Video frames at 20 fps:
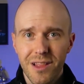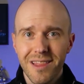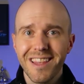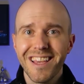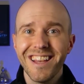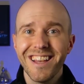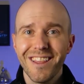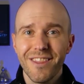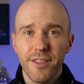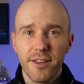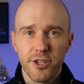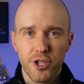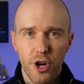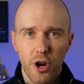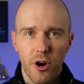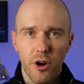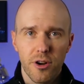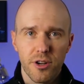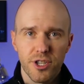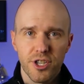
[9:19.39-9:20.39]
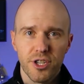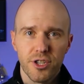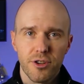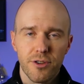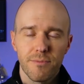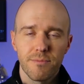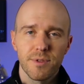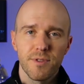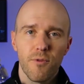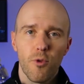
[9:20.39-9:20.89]
leading the charge in
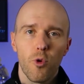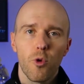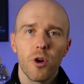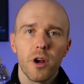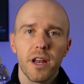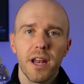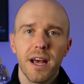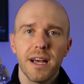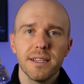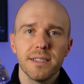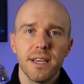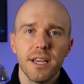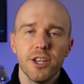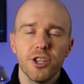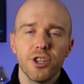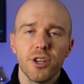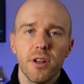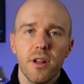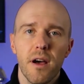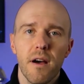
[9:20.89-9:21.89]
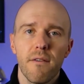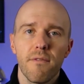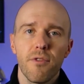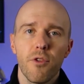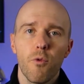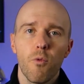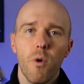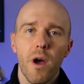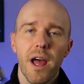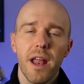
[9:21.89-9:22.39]
terms of organization of
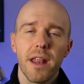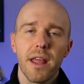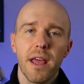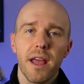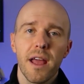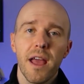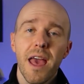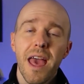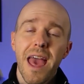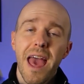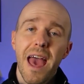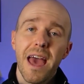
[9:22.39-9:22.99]
the wedding.